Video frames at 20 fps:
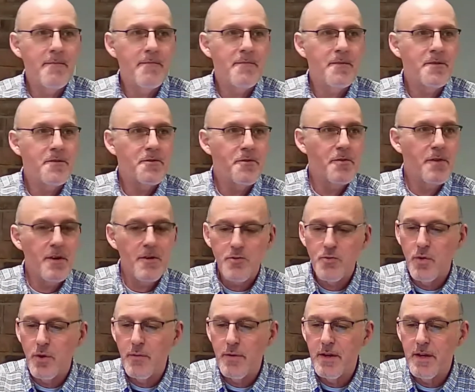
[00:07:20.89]
And so
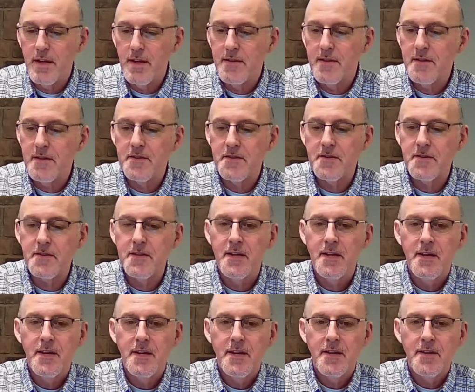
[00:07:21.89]
there's where we get this
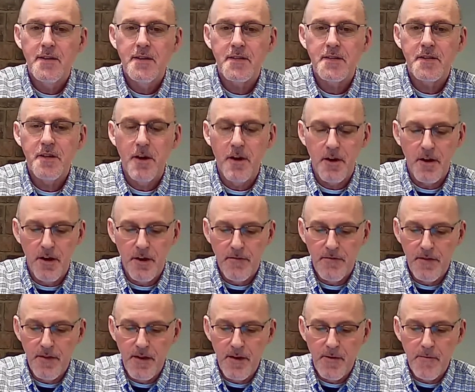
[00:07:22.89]

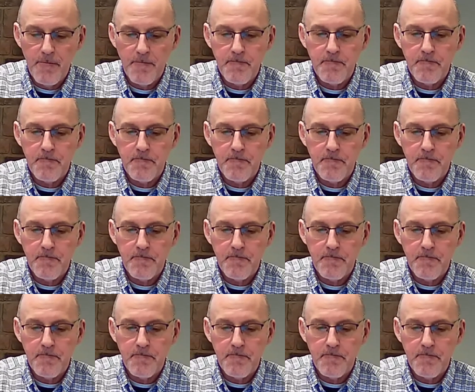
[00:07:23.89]
cutoff there.